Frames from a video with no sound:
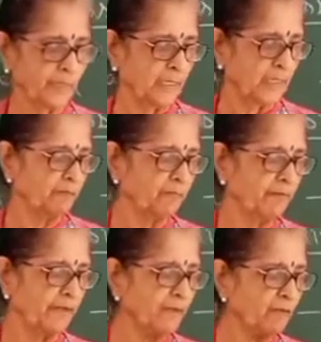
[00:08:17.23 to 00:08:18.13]
Now
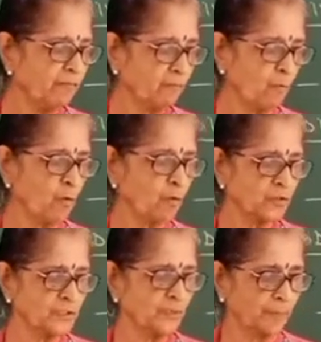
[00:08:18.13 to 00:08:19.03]
when was
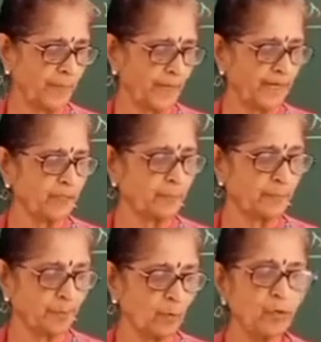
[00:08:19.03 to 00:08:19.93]
the pet
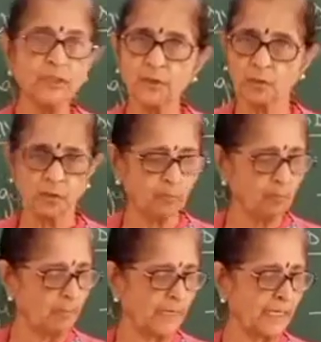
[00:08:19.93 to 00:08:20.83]
brought home
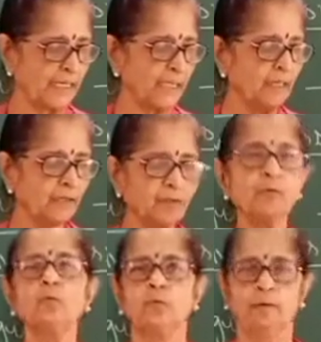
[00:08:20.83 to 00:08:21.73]
by
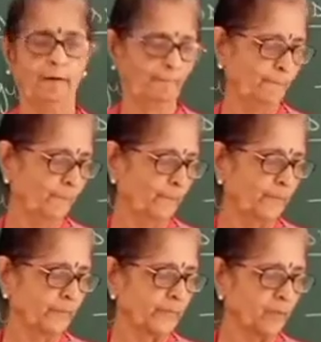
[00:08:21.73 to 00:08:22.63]
you?
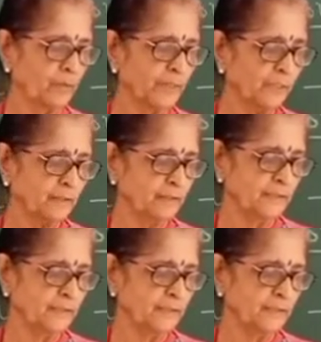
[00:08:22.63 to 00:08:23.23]
Okay?